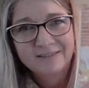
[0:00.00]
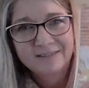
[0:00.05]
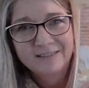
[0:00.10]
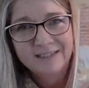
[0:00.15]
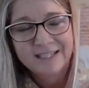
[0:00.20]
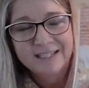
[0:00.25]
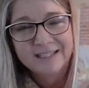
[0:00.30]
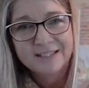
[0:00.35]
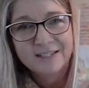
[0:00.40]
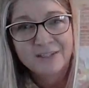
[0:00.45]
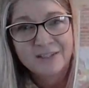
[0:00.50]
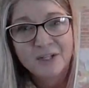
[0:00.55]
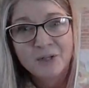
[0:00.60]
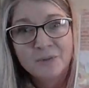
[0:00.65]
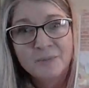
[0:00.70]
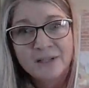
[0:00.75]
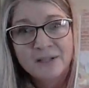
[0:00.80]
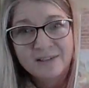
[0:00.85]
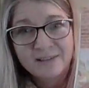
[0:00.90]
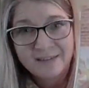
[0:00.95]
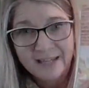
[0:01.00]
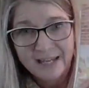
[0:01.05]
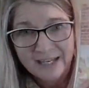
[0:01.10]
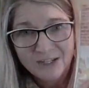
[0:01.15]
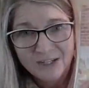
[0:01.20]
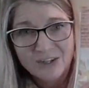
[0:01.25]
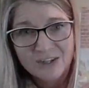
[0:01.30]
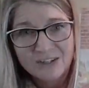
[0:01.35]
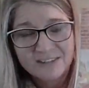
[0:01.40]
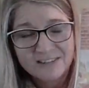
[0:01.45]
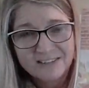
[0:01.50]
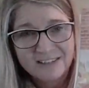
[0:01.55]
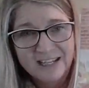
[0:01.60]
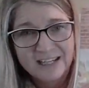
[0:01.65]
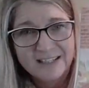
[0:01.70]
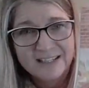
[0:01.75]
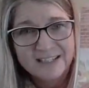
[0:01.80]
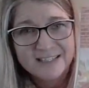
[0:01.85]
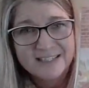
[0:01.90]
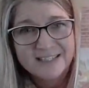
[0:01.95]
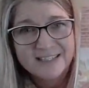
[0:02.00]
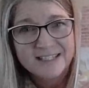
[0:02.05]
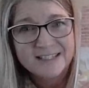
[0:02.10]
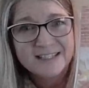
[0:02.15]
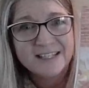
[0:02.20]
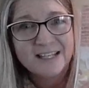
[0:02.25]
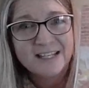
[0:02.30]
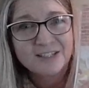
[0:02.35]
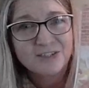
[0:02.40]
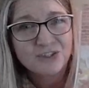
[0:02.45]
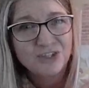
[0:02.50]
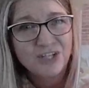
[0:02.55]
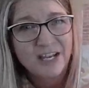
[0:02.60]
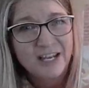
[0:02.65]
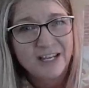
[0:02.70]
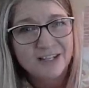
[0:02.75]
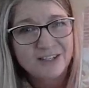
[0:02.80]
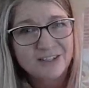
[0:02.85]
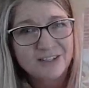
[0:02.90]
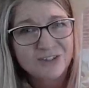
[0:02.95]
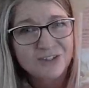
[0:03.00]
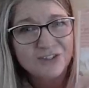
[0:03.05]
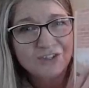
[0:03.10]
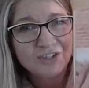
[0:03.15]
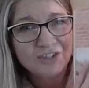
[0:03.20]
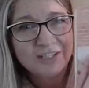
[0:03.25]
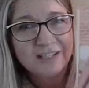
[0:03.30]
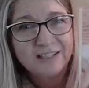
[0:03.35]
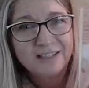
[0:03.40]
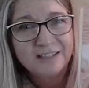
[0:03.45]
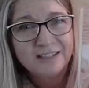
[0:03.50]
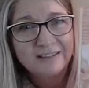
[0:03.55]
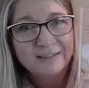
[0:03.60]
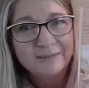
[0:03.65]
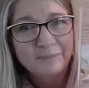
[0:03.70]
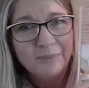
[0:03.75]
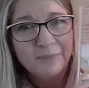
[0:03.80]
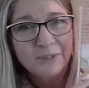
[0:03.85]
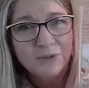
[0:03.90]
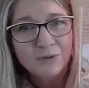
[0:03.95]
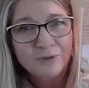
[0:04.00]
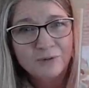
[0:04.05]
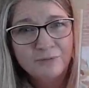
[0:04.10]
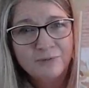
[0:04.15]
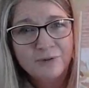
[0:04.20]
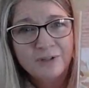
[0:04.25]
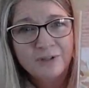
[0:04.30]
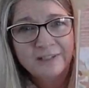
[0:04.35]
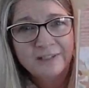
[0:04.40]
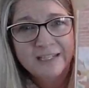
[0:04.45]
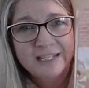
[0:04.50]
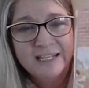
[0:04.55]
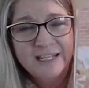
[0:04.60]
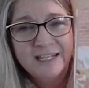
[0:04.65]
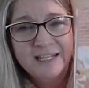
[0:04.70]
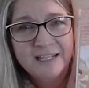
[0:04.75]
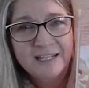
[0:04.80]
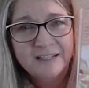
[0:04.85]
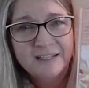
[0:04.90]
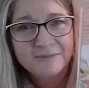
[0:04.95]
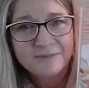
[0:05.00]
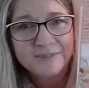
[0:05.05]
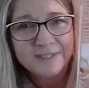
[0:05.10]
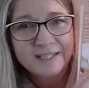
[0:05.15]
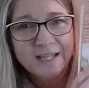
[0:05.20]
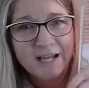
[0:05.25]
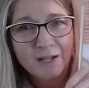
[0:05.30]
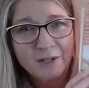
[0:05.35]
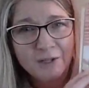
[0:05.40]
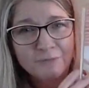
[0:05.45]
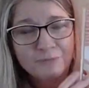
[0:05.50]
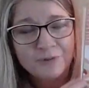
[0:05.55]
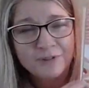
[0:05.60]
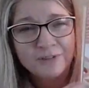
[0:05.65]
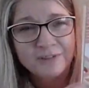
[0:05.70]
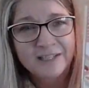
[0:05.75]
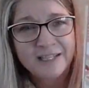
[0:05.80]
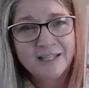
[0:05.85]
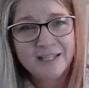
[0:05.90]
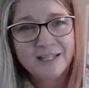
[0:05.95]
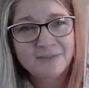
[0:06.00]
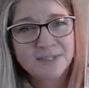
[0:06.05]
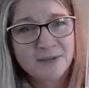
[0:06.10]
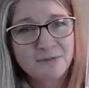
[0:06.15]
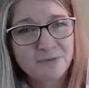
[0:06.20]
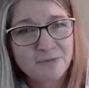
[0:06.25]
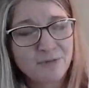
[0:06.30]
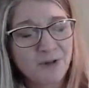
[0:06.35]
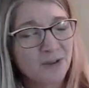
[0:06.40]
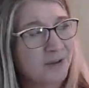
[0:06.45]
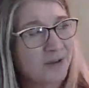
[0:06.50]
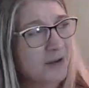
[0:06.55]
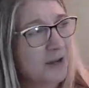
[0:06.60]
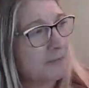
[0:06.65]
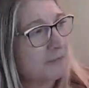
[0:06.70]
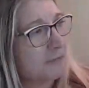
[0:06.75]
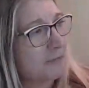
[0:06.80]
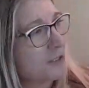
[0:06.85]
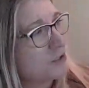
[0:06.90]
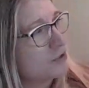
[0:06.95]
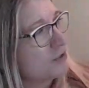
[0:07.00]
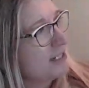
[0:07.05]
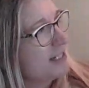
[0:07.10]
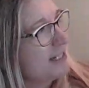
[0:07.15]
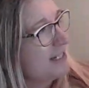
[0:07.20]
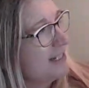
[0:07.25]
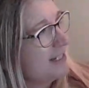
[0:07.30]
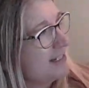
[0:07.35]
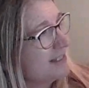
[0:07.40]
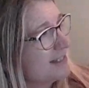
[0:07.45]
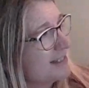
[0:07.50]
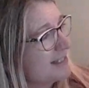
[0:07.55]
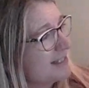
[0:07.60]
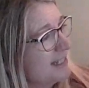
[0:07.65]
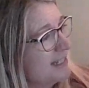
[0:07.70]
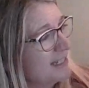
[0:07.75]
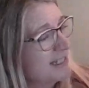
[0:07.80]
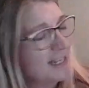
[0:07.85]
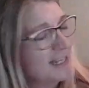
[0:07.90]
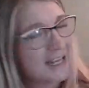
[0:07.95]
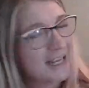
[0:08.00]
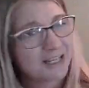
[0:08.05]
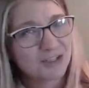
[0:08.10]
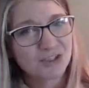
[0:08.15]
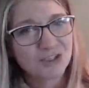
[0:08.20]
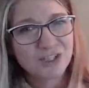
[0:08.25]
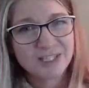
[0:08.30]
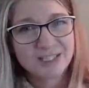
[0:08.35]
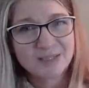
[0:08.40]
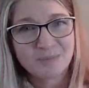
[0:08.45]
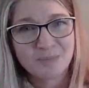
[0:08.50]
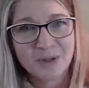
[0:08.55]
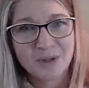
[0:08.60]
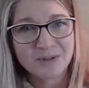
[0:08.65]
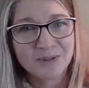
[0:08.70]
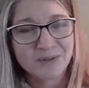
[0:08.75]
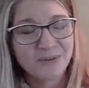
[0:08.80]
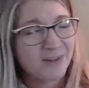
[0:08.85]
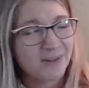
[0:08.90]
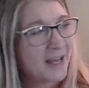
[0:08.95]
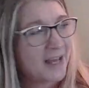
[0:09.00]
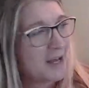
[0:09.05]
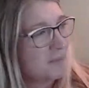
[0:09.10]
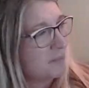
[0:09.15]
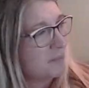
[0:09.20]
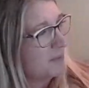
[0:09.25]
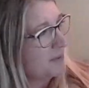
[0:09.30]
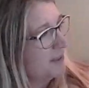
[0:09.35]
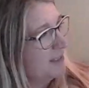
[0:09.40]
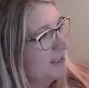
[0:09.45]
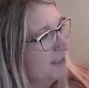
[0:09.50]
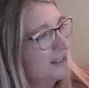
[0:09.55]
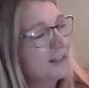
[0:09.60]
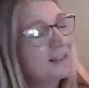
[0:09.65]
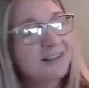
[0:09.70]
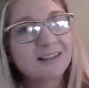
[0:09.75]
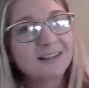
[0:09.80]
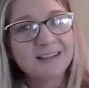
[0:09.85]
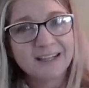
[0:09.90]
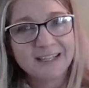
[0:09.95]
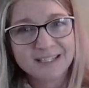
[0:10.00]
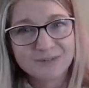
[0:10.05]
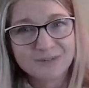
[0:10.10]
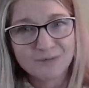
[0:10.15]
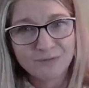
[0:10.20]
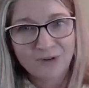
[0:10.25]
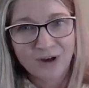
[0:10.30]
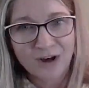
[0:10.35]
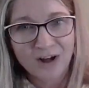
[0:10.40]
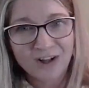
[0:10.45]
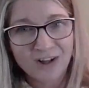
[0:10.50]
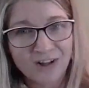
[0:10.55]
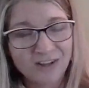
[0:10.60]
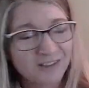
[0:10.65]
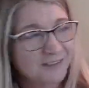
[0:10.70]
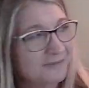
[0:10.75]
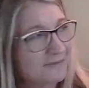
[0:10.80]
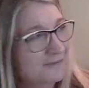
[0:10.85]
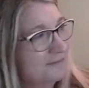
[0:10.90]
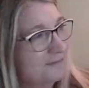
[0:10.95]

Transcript: it's a little bit later and the season has changed. Beautiful leaves, colorful leaves have fallen off the trees, and she's bundled up. It's fall.